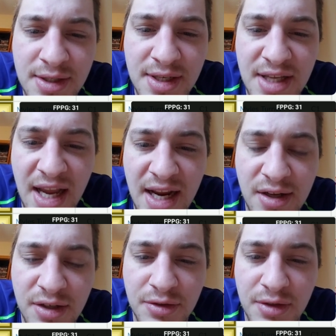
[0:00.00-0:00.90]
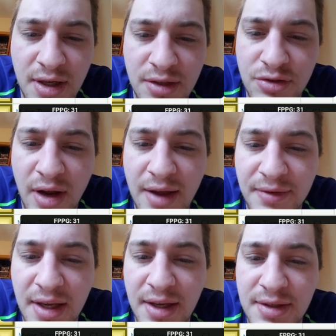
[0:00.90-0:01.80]
6,800 on
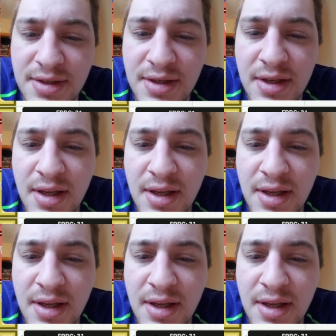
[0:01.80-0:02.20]
DraftKings.